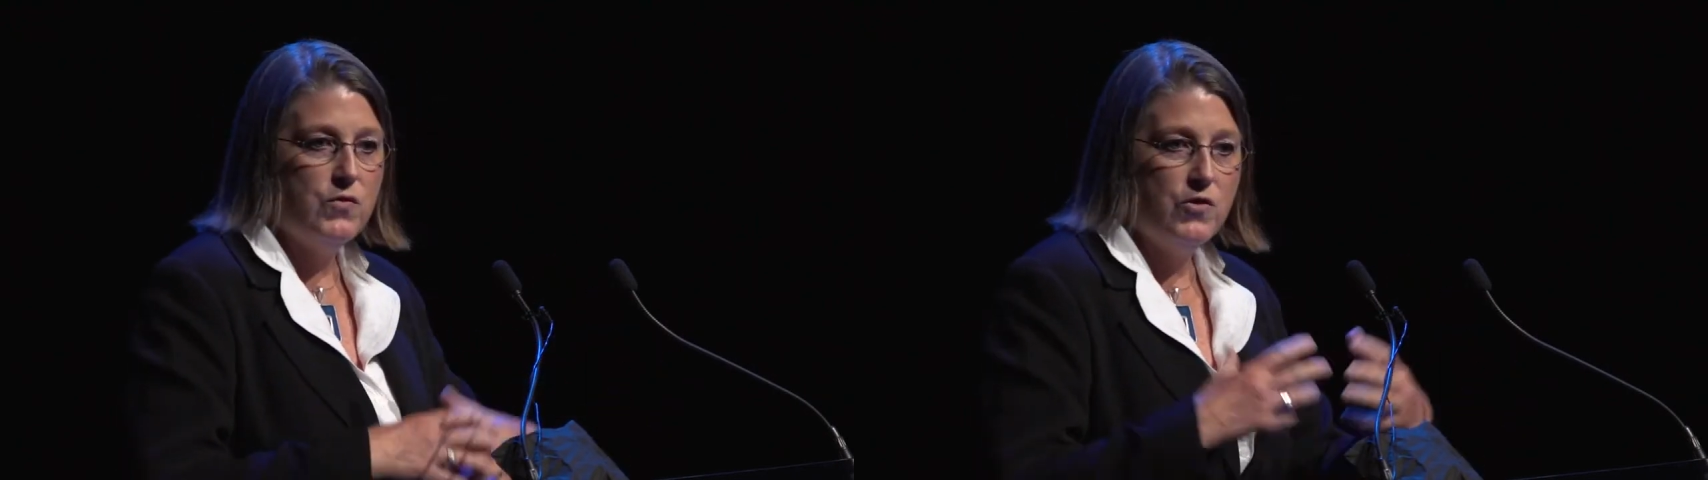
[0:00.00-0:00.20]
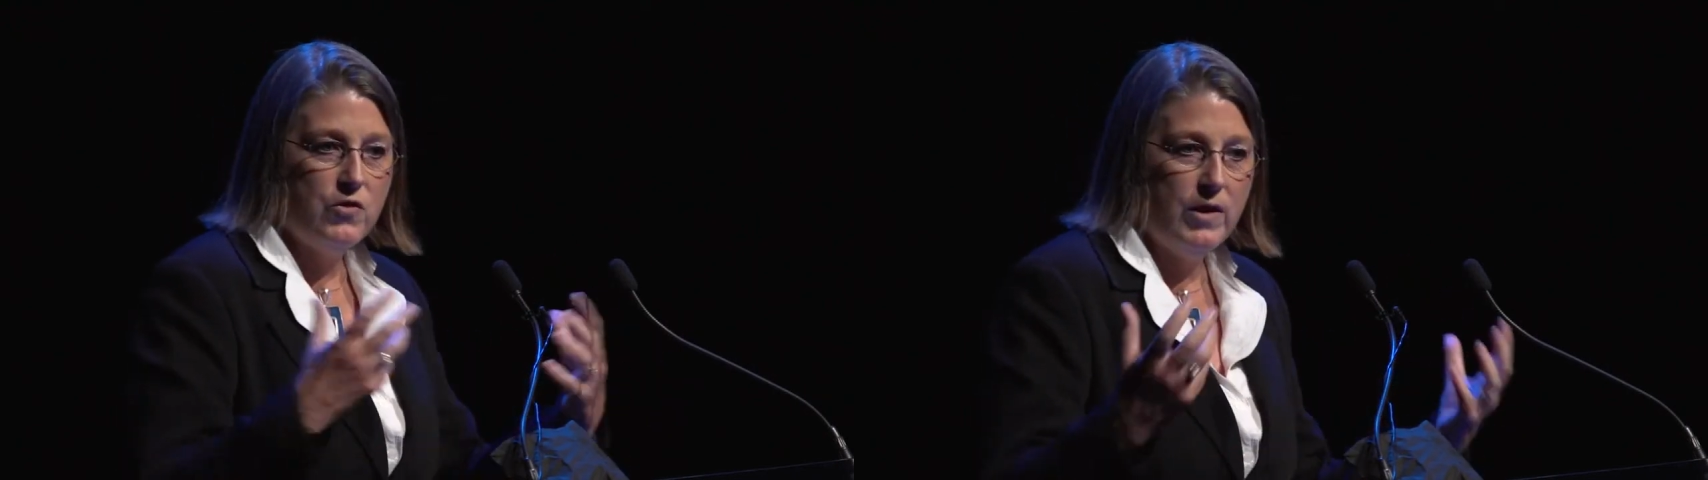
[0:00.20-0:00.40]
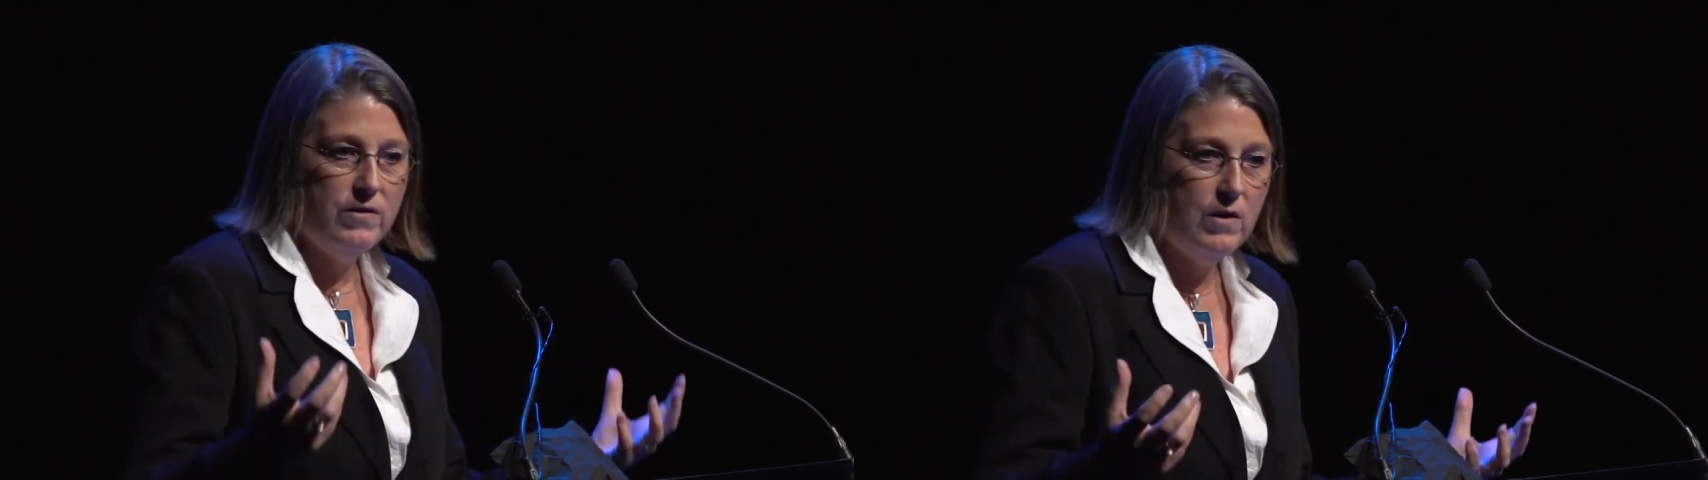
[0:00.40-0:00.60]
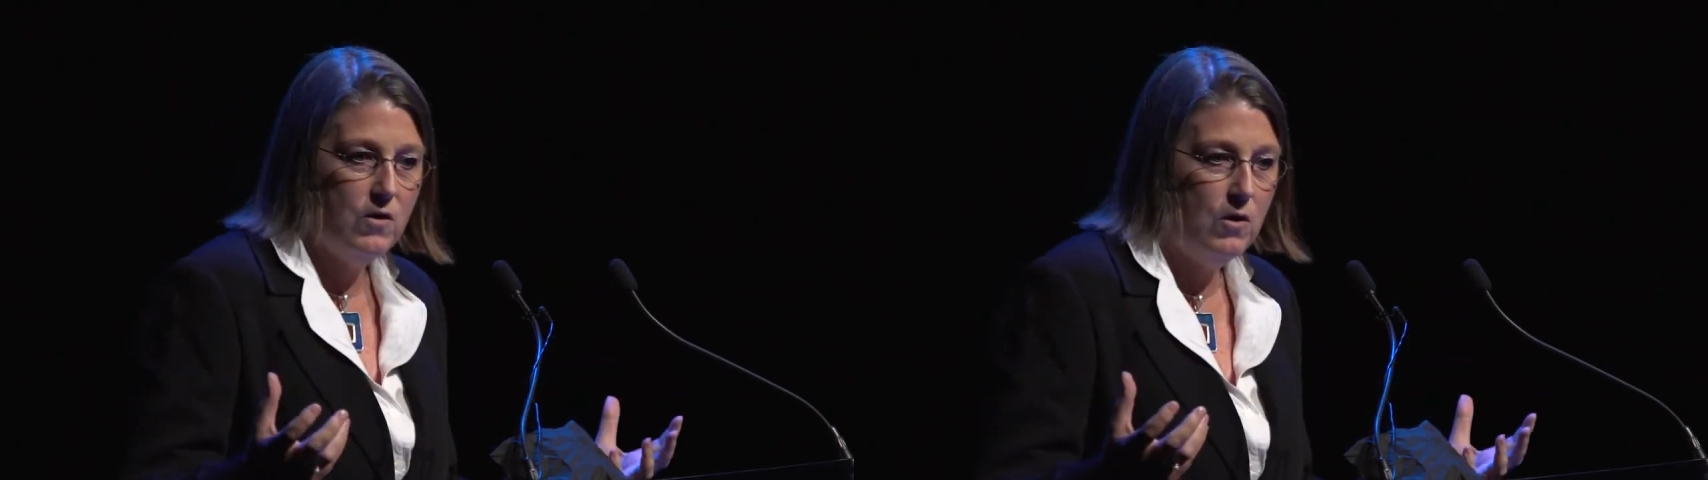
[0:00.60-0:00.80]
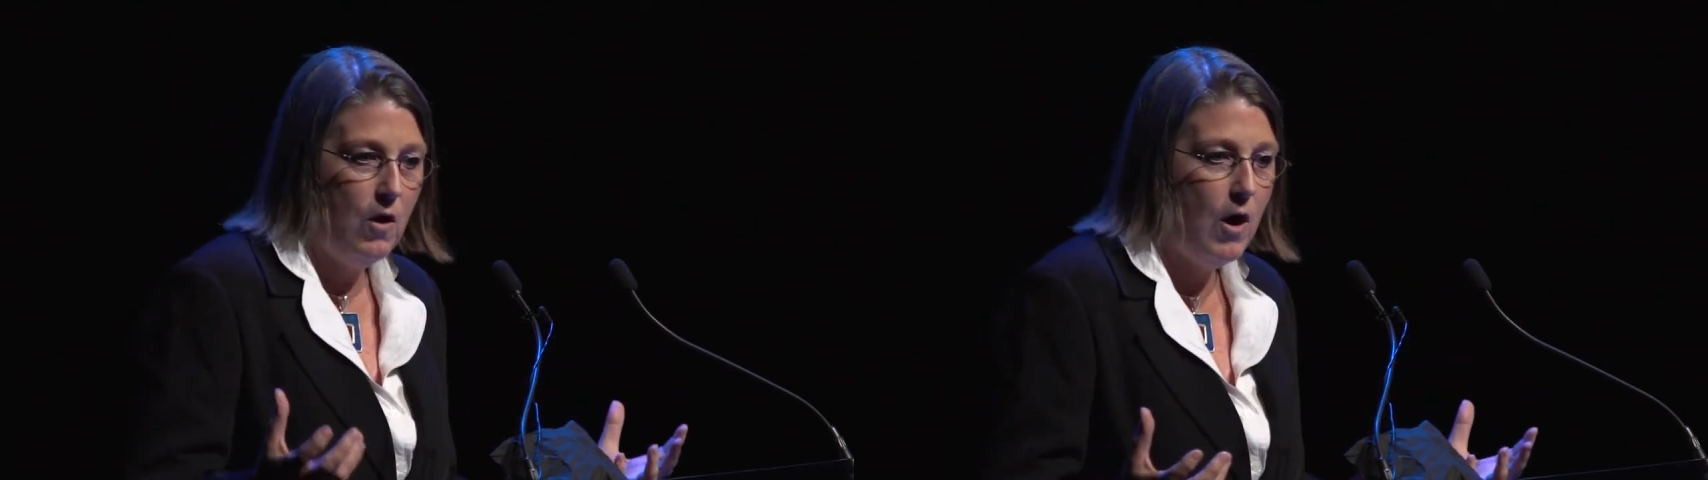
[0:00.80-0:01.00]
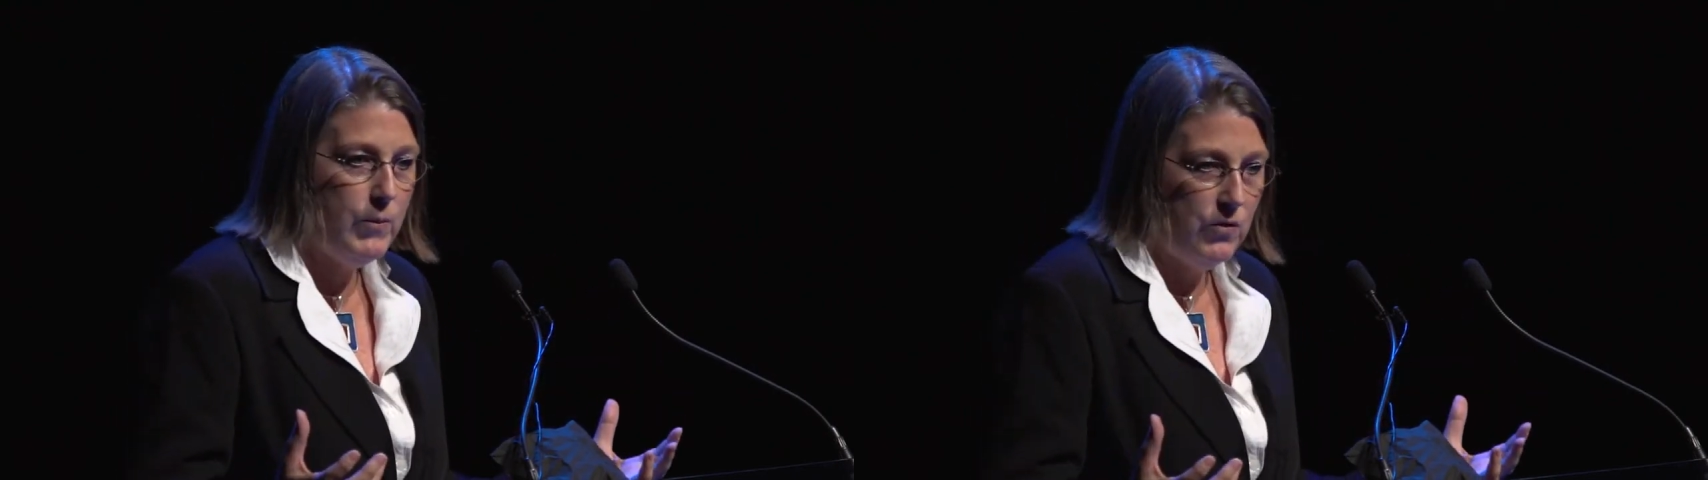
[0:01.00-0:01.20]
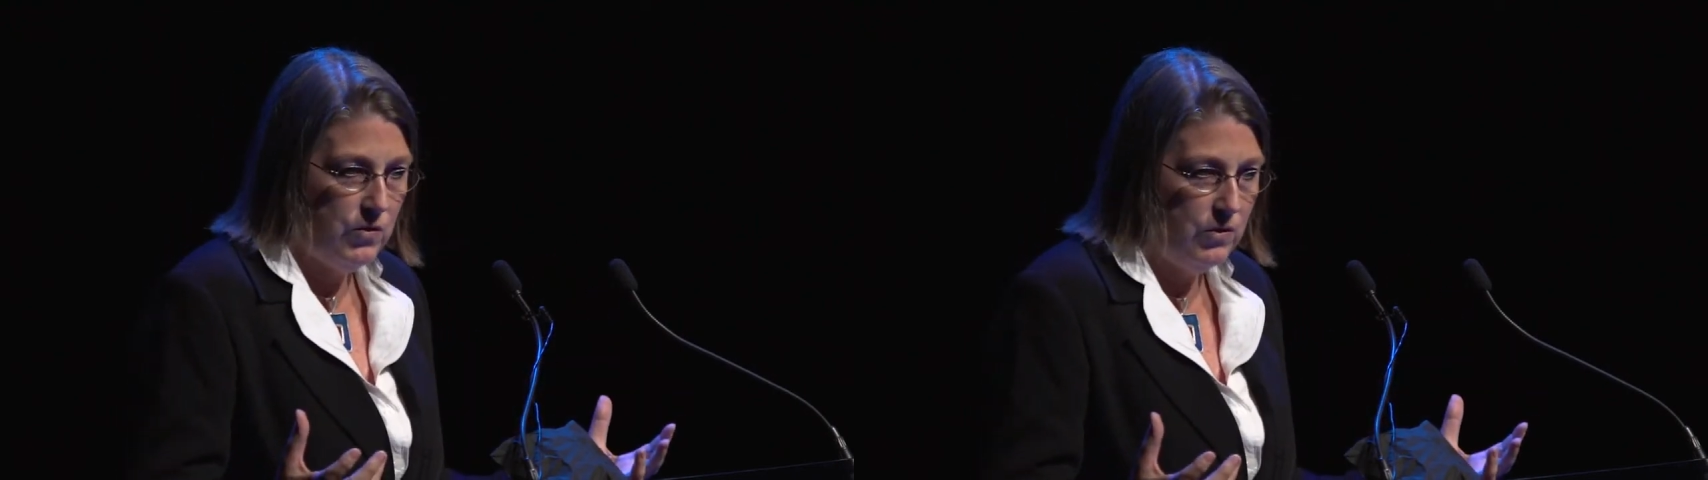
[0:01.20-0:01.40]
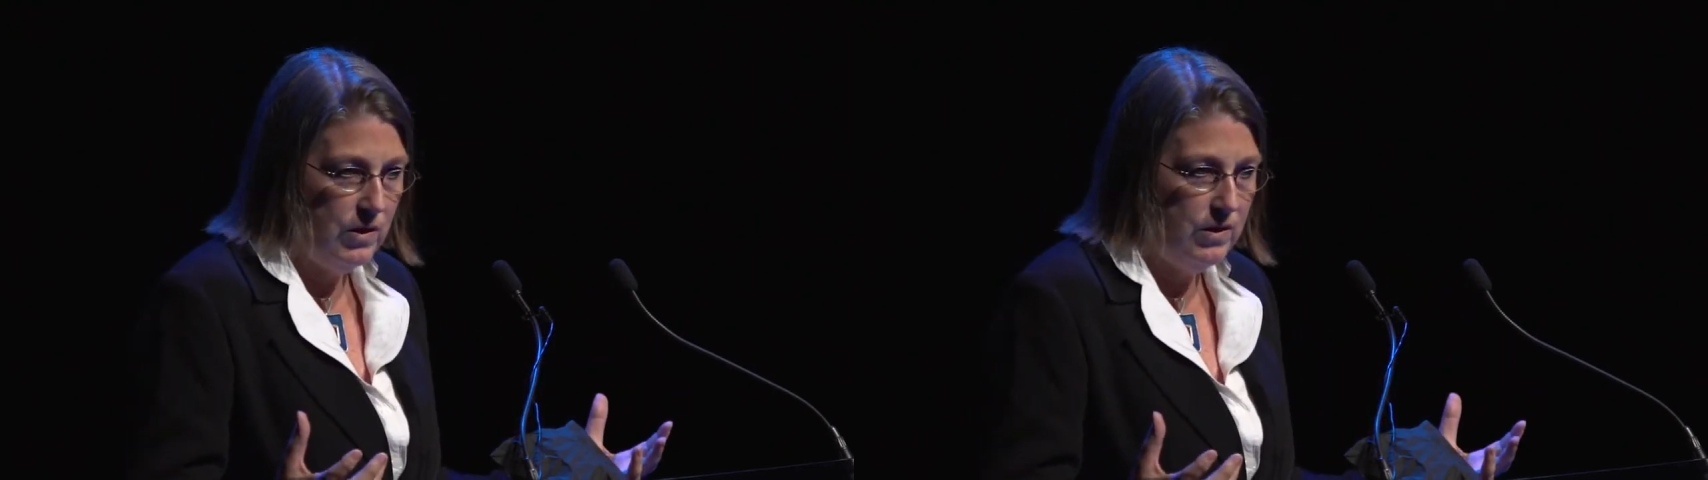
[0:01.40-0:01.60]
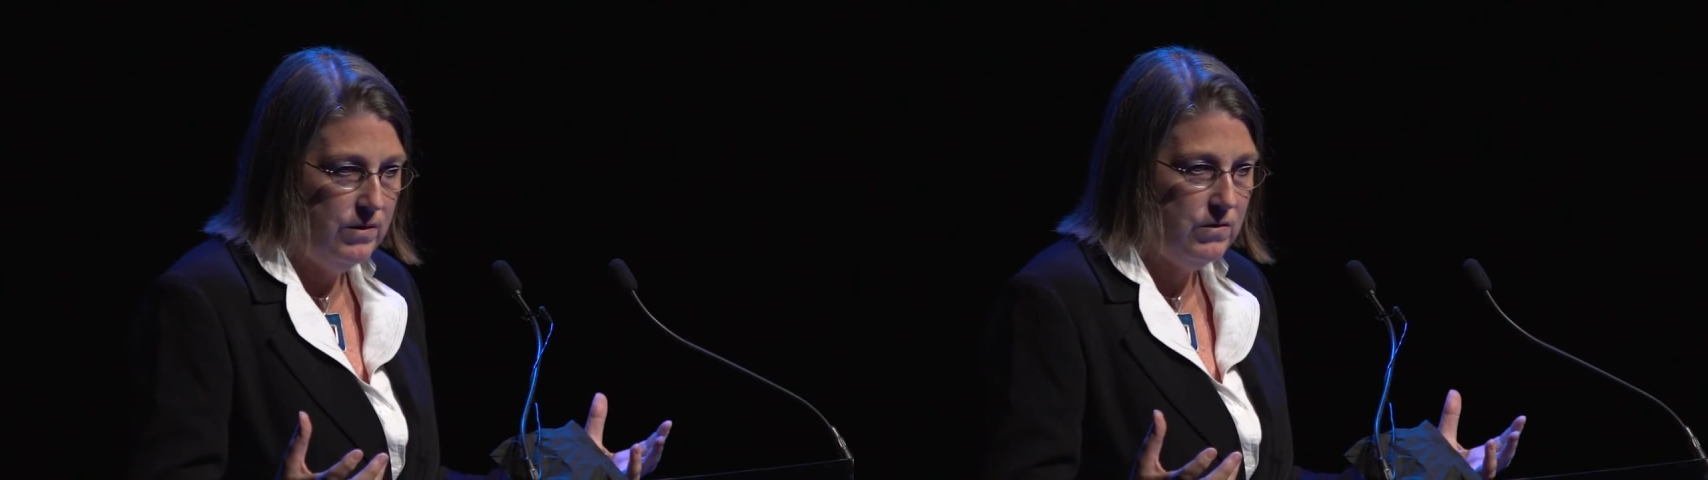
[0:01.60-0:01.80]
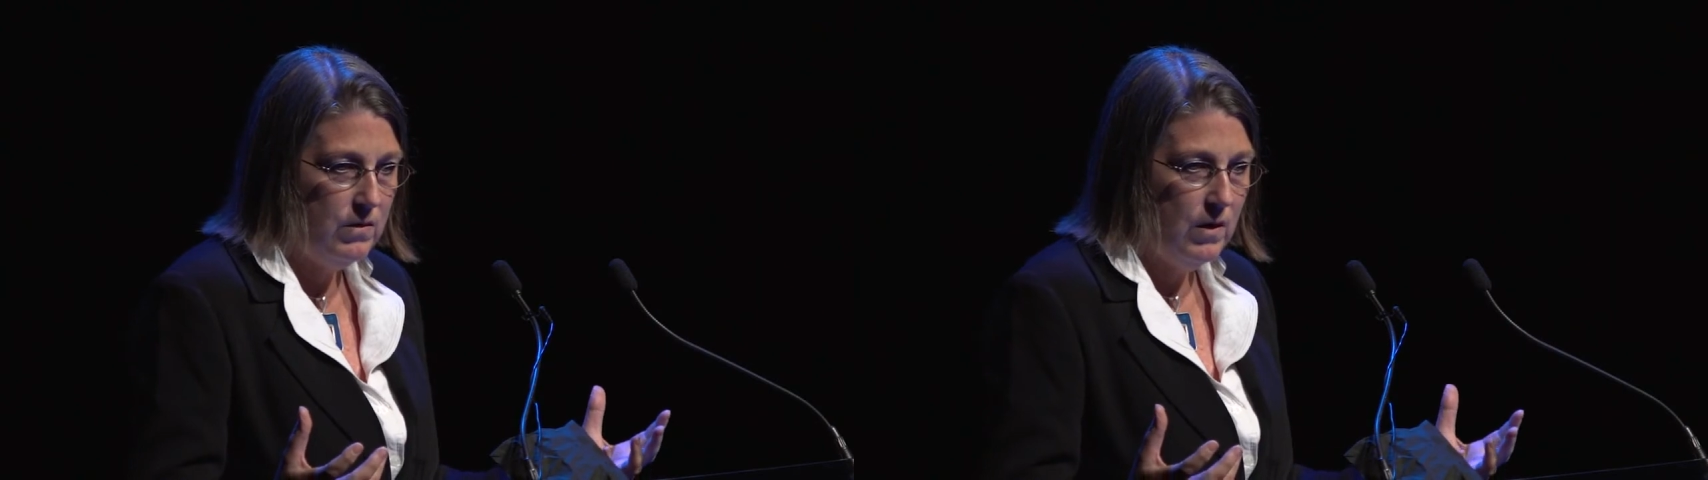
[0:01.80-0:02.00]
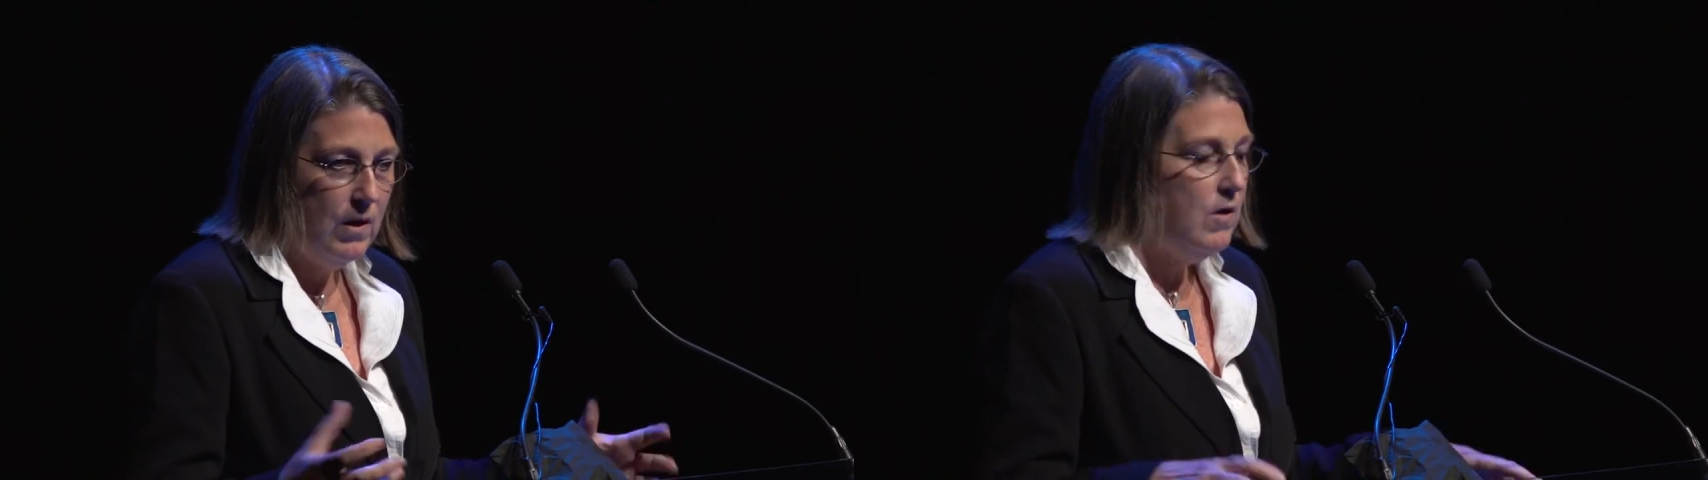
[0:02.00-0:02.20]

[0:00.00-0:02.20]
virtually identical opportunities